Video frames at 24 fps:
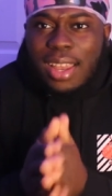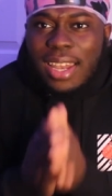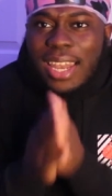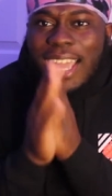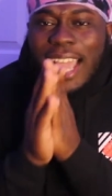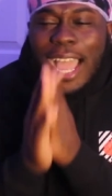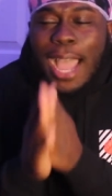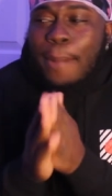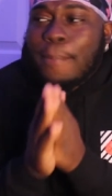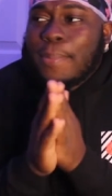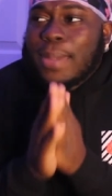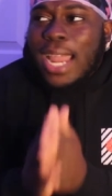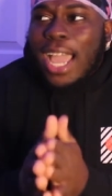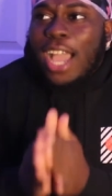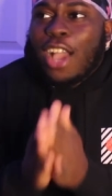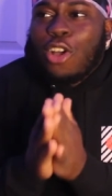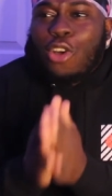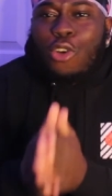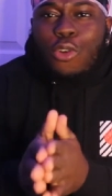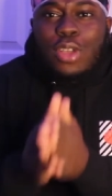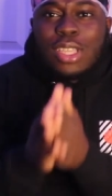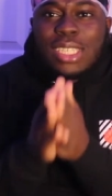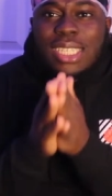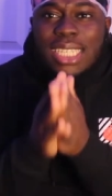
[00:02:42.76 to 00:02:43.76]
Like, I'm
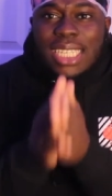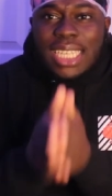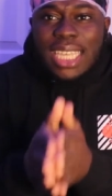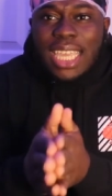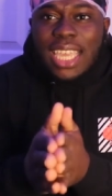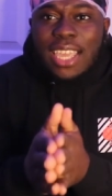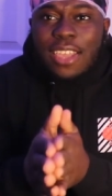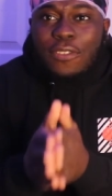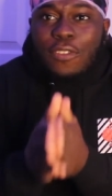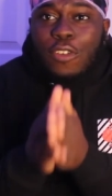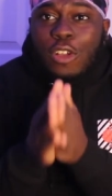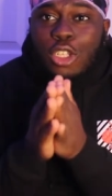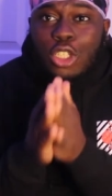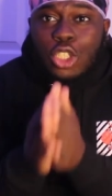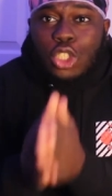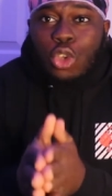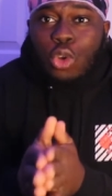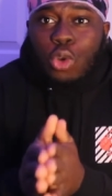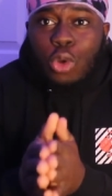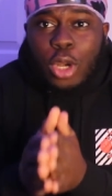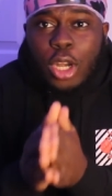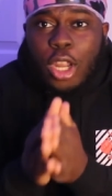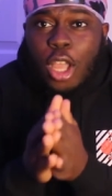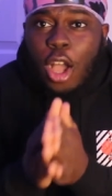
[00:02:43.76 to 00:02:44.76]
not going to give a
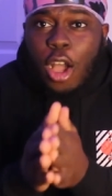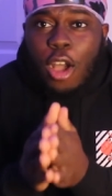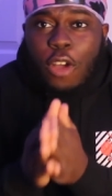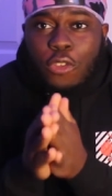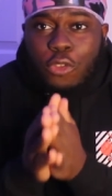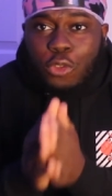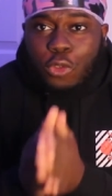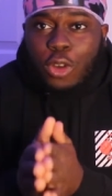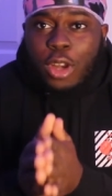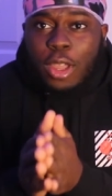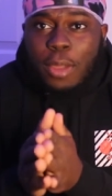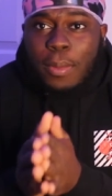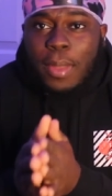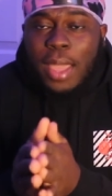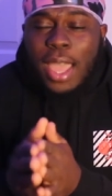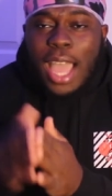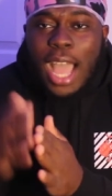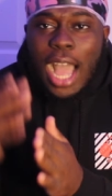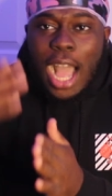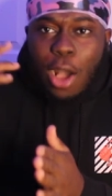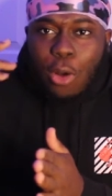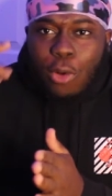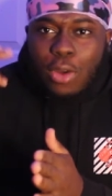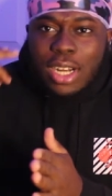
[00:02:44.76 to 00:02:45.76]
story off rip.
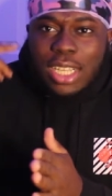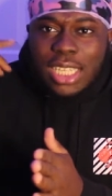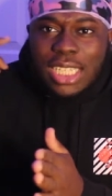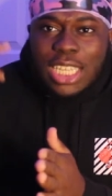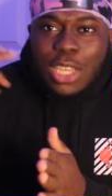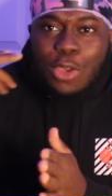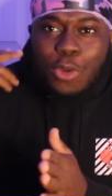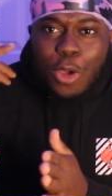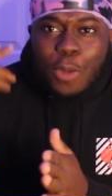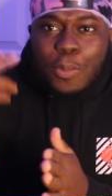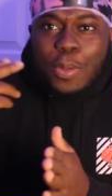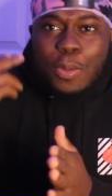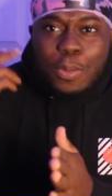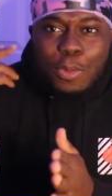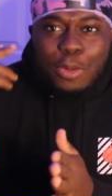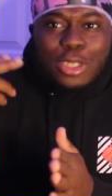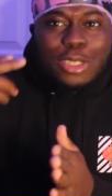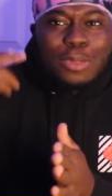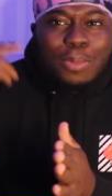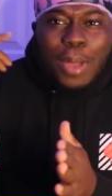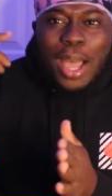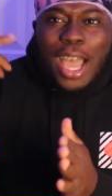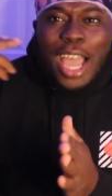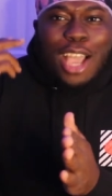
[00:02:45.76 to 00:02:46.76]
I wanna see where
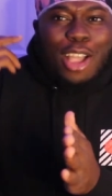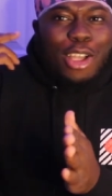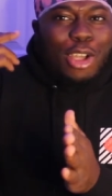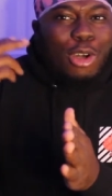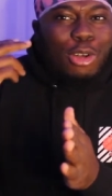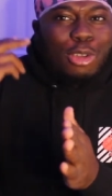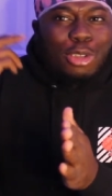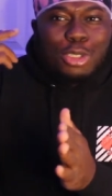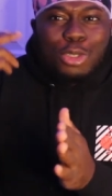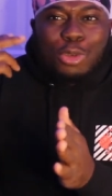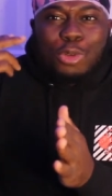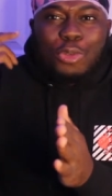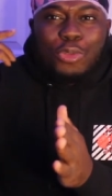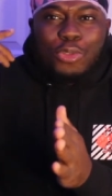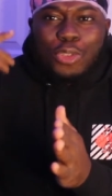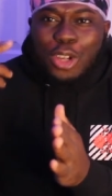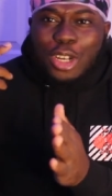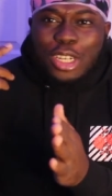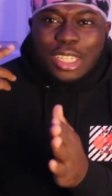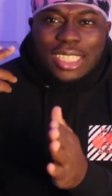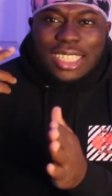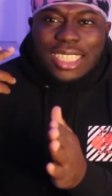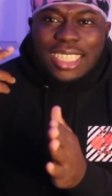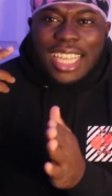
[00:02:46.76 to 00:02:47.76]
people's mind go to
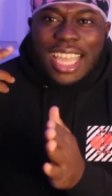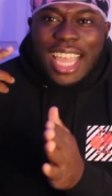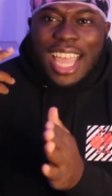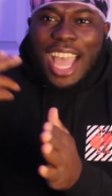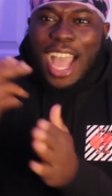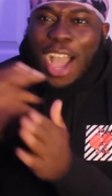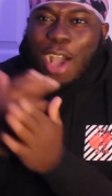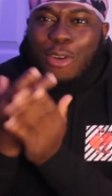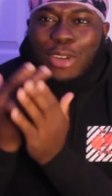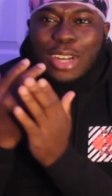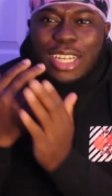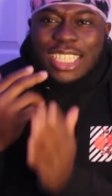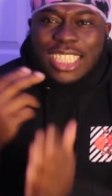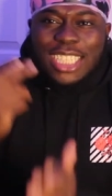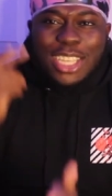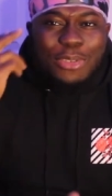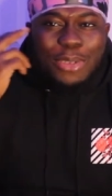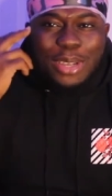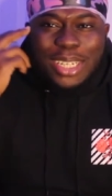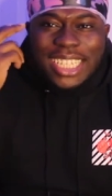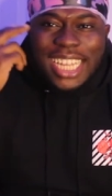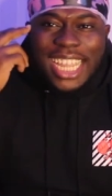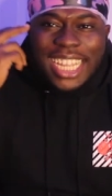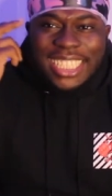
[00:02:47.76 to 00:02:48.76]
first. I wanna see
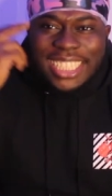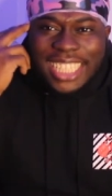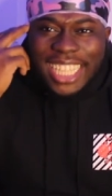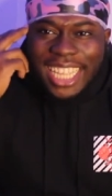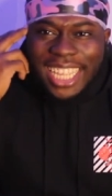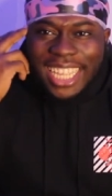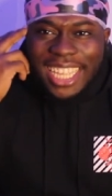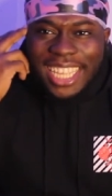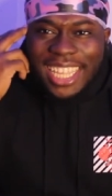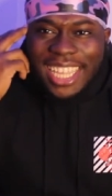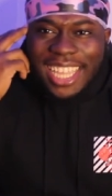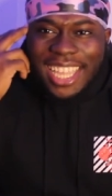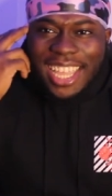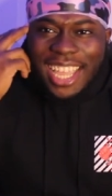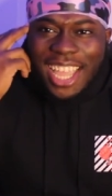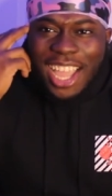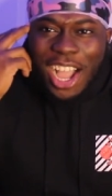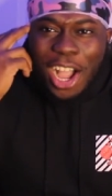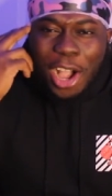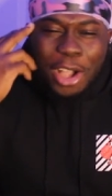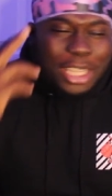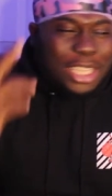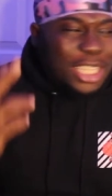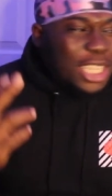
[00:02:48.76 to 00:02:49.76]
what they think.
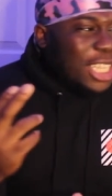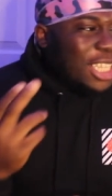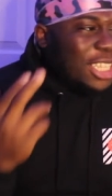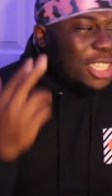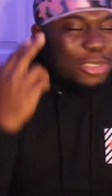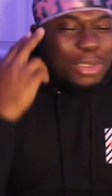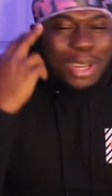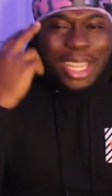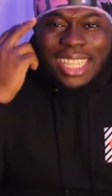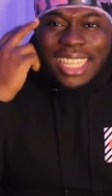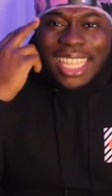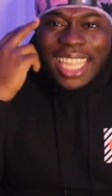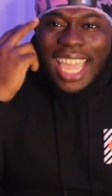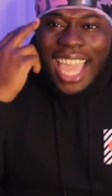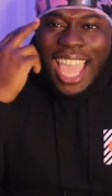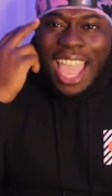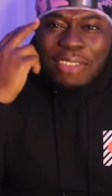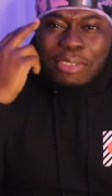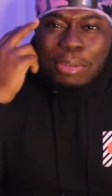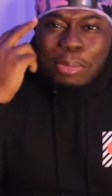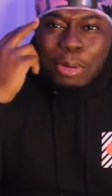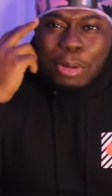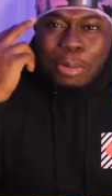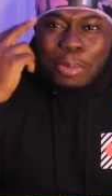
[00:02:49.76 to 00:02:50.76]
Are they, do they think I
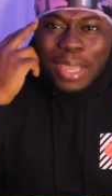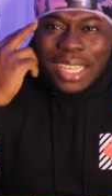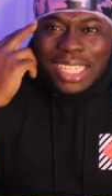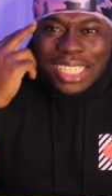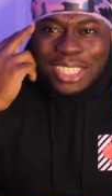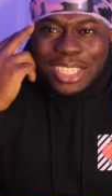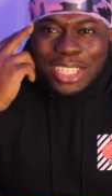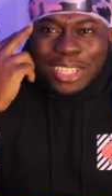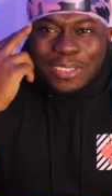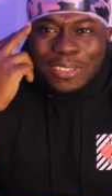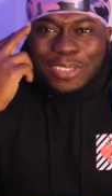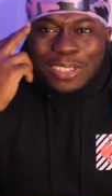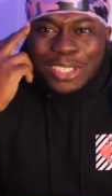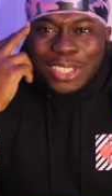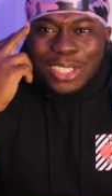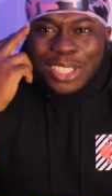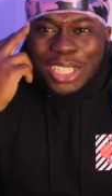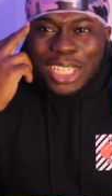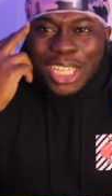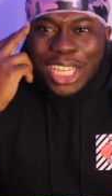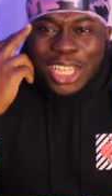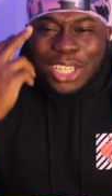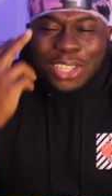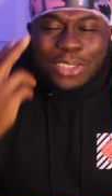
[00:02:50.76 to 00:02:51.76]
have a probation
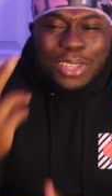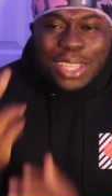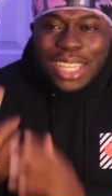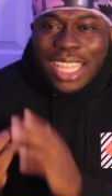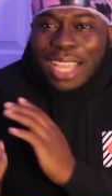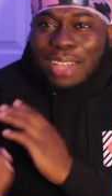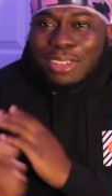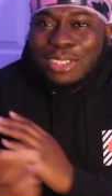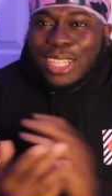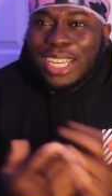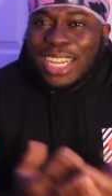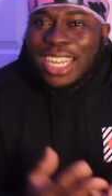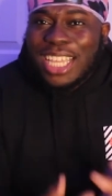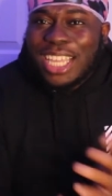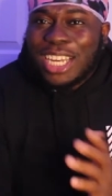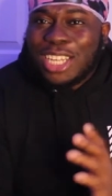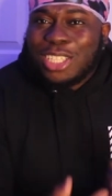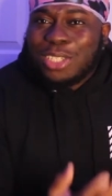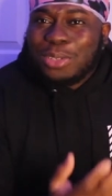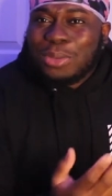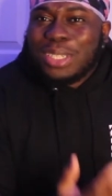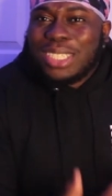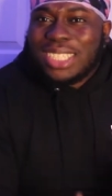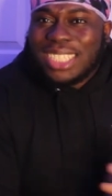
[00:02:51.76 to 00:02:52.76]
officer? Do they think I'm trying to get
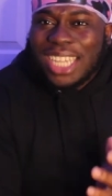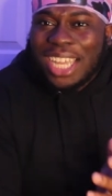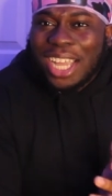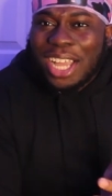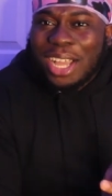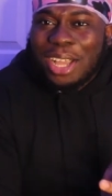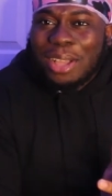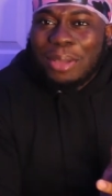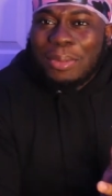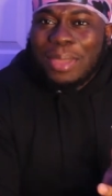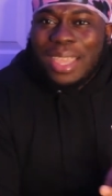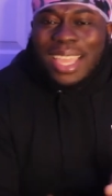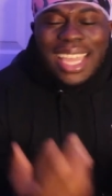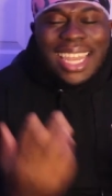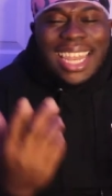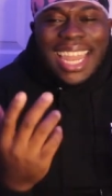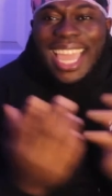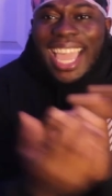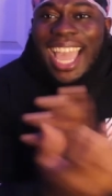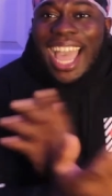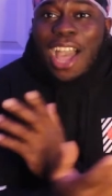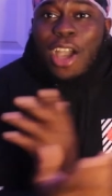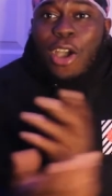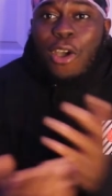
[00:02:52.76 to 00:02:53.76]
into a job?
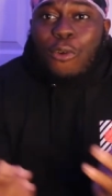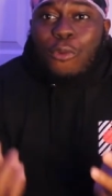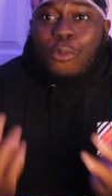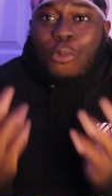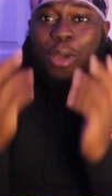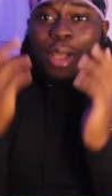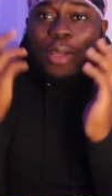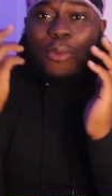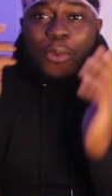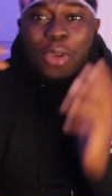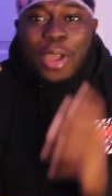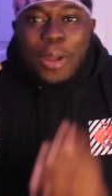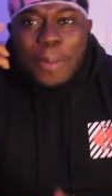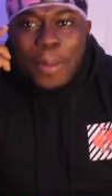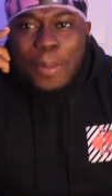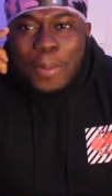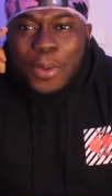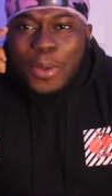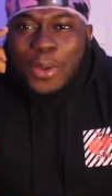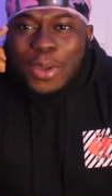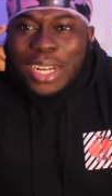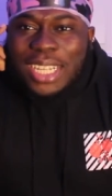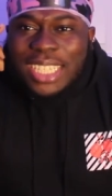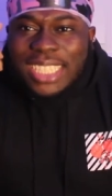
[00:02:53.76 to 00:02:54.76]
Like how? What? What are
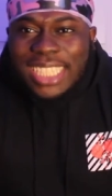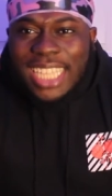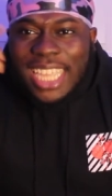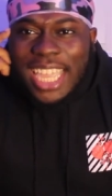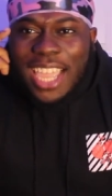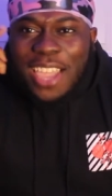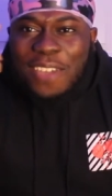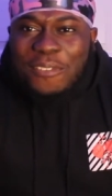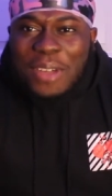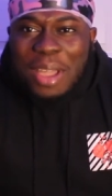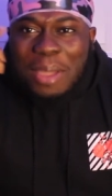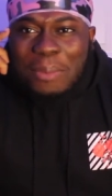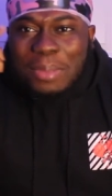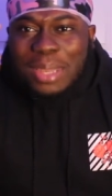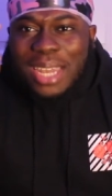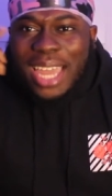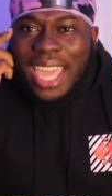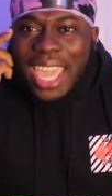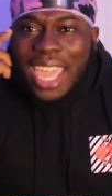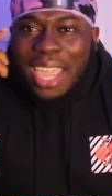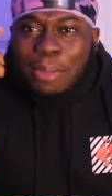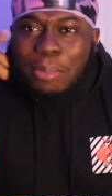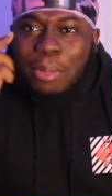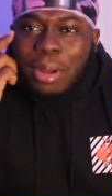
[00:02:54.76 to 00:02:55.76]
people gonna think if I be
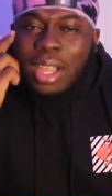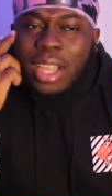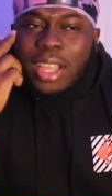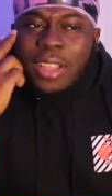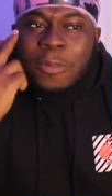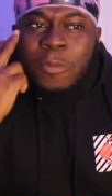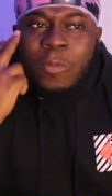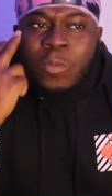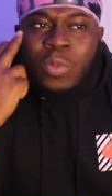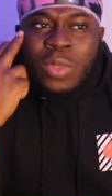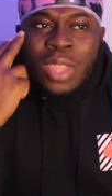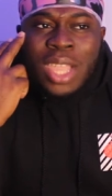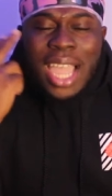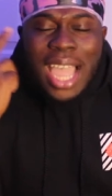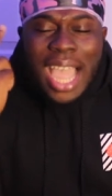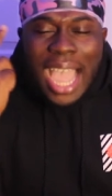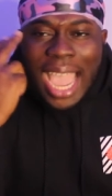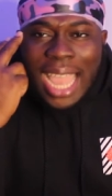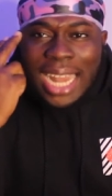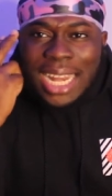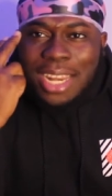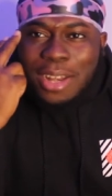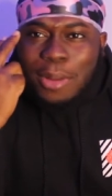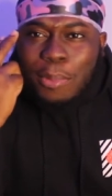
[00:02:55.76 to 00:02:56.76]
like, "Hey, bro,
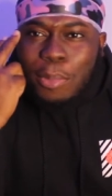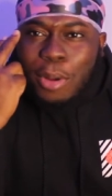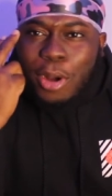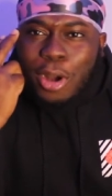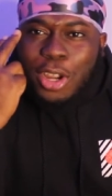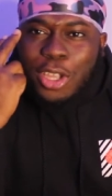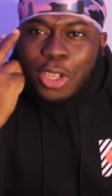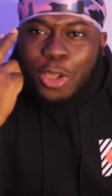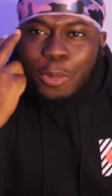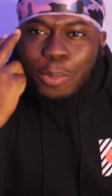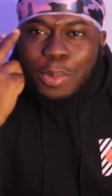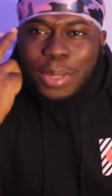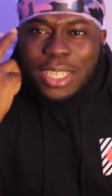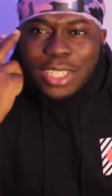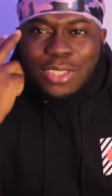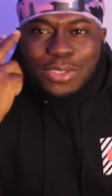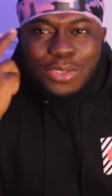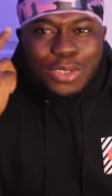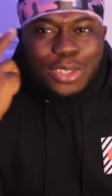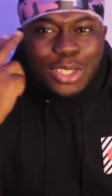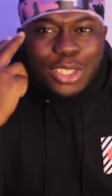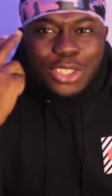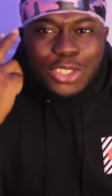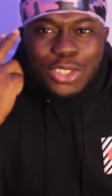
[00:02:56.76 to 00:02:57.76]
I need to borrow your piss
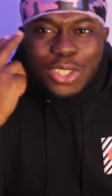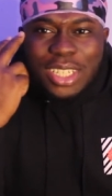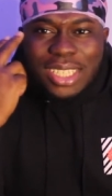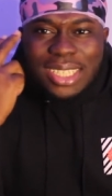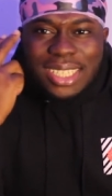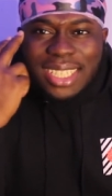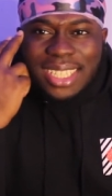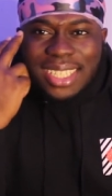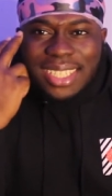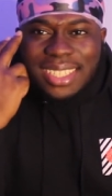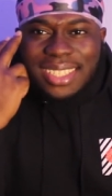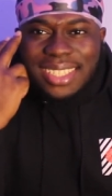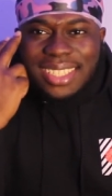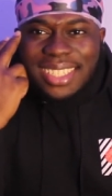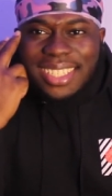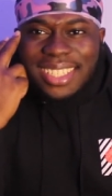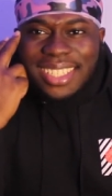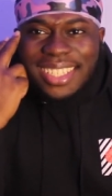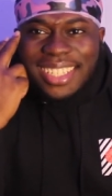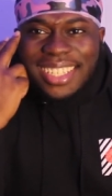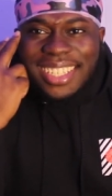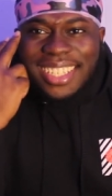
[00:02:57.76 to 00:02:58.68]
for a drug test"?